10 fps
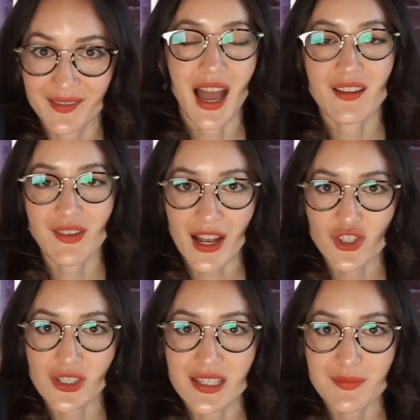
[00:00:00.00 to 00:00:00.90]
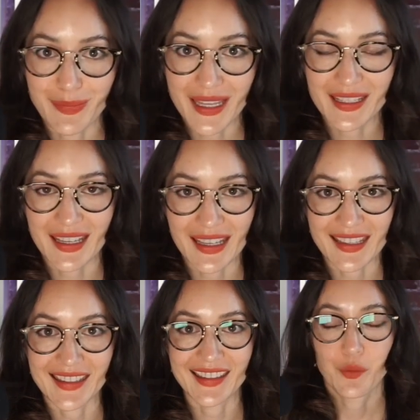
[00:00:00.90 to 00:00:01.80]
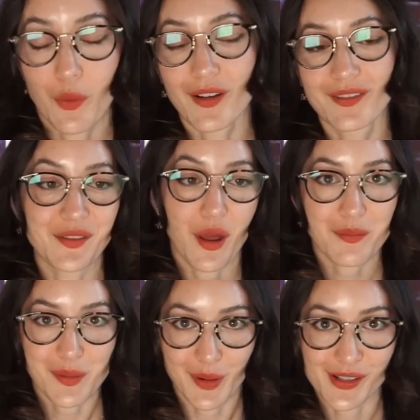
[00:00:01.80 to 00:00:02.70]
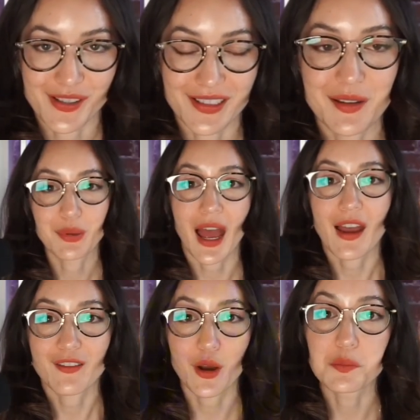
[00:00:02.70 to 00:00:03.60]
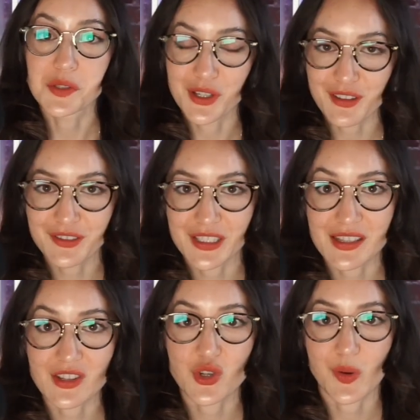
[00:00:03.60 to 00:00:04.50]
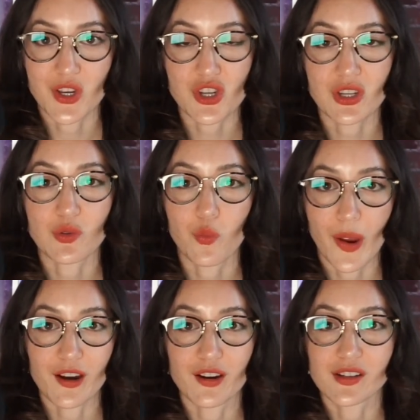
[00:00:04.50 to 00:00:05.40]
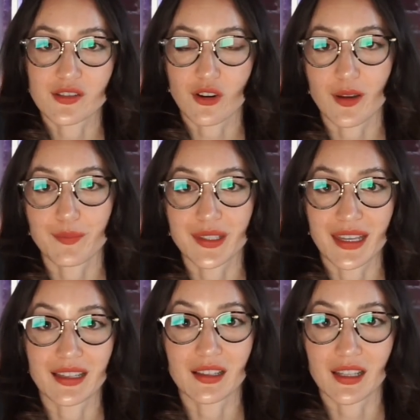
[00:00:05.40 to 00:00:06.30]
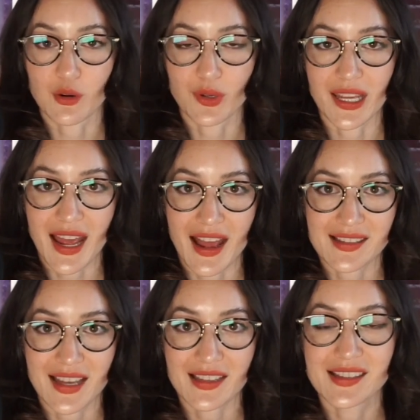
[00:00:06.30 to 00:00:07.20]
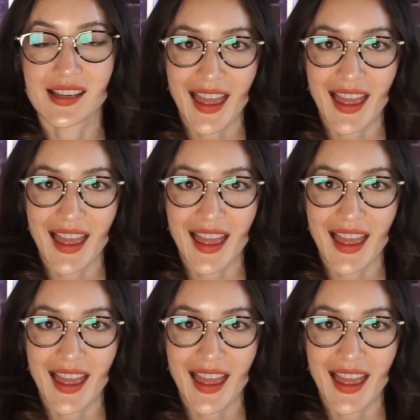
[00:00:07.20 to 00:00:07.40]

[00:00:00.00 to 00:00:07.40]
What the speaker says: I've actually been in, well, not me personally, but I've observed a situation where a startup did liquidate assets.